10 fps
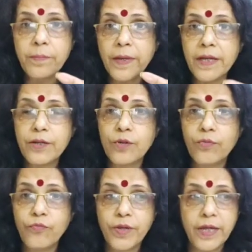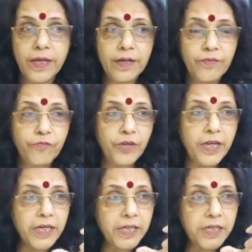made to wear
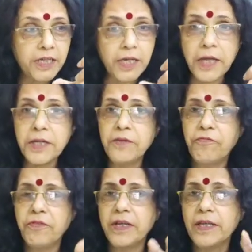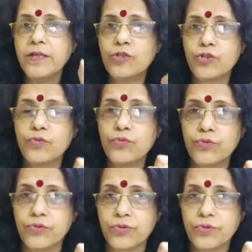very tight fitting
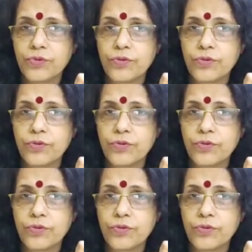shoes